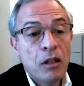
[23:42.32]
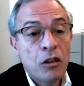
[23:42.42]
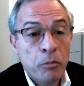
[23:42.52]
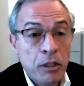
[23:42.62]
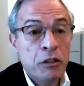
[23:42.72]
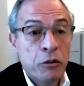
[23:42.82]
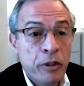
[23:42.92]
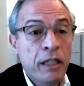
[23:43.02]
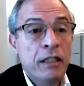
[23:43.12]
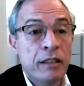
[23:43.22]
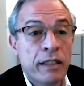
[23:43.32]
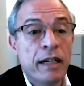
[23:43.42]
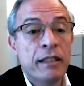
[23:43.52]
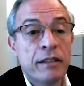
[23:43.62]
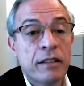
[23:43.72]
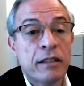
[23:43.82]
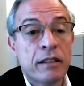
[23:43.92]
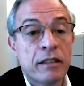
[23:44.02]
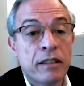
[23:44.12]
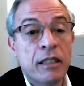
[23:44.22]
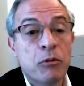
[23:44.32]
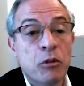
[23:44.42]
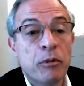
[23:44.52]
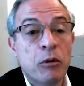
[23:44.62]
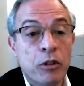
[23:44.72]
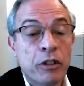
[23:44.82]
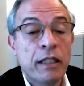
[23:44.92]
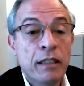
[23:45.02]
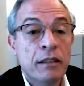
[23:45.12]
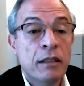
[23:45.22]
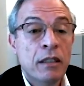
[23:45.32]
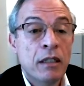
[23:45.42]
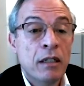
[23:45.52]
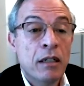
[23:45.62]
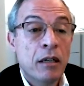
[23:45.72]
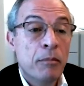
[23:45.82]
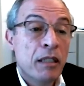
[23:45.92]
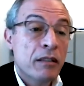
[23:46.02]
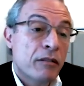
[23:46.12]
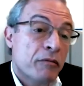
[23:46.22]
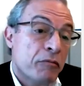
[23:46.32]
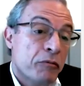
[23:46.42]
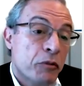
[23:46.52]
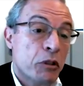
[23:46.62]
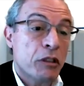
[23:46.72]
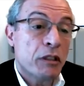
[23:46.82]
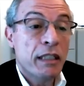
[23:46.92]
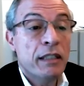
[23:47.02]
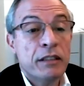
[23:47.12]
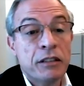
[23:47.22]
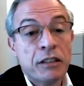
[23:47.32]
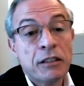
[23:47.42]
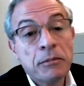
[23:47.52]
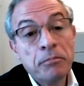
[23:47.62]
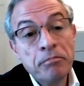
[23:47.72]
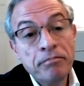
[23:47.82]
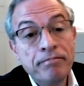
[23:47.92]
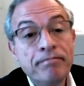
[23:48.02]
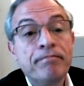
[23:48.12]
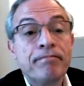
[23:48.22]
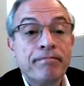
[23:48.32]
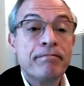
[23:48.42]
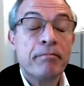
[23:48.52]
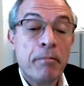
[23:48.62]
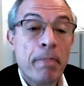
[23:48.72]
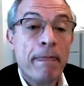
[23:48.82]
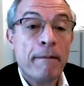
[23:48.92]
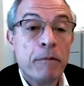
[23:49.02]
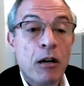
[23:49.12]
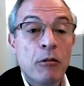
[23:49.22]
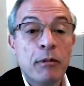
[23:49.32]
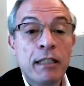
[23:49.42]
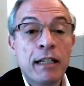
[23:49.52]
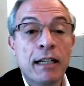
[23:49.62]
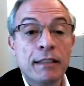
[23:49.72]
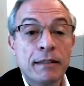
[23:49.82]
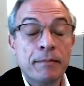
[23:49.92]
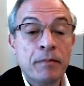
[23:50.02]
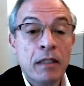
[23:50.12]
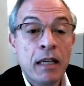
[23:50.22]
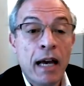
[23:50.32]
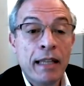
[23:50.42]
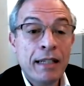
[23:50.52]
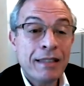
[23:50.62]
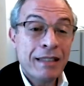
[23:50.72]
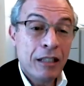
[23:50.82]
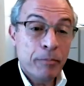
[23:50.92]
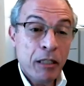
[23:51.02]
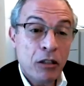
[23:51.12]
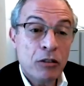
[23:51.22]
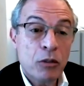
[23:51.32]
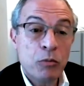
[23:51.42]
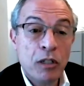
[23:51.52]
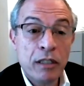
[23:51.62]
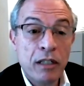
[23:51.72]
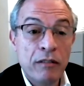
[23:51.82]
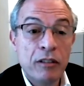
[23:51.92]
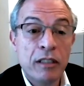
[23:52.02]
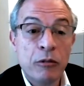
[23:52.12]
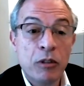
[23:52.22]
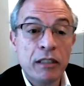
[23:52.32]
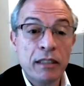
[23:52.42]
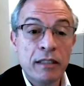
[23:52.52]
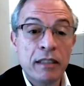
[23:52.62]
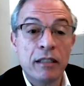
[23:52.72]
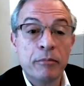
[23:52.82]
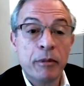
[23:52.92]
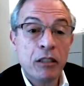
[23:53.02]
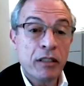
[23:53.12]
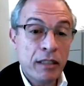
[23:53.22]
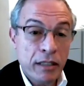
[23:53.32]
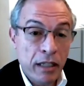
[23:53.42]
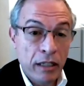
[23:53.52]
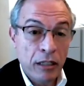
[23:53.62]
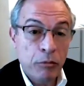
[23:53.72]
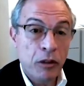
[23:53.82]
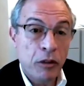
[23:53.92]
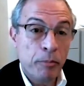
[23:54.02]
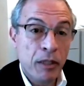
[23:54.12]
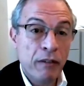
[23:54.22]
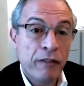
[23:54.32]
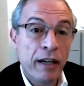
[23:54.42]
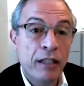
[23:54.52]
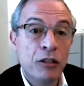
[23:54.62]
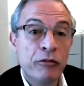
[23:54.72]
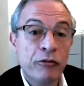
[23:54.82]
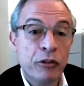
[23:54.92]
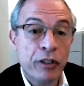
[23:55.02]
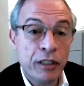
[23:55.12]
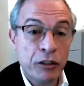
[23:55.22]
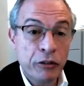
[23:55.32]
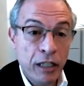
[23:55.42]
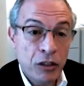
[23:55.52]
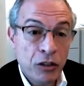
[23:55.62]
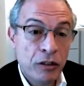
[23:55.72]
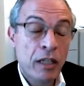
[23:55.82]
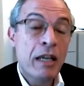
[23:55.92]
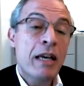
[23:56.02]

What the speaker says: Mediterranean diets seem to be working, but for the others, probably not. And that's not because one covers and one does not, because I started with the p-value for the interaction,